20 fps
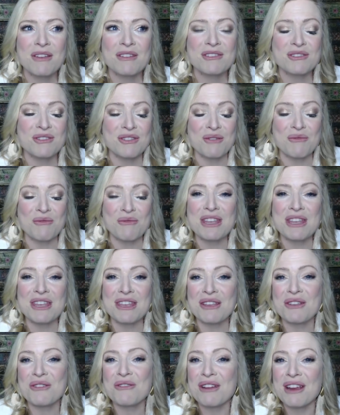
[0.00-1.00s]
so that we
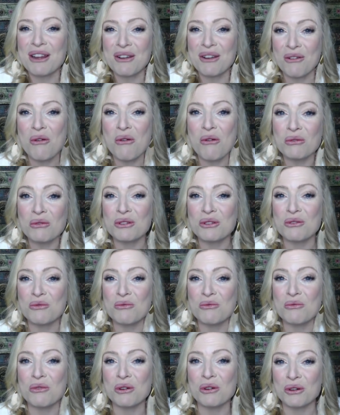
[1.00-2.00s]
can create a whole
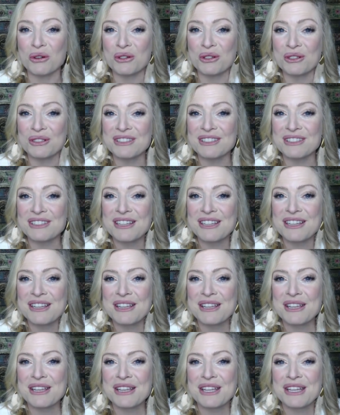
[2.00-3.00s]
new world
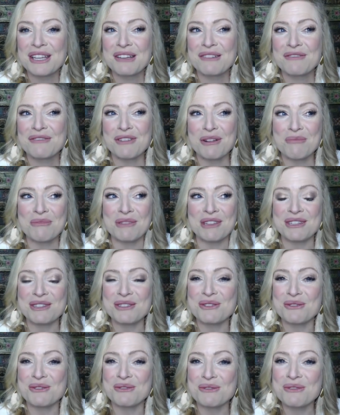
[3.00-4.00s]
from
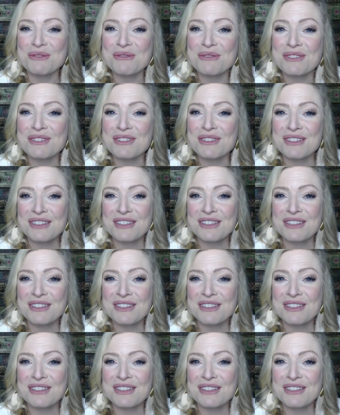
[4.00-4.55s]
this truth,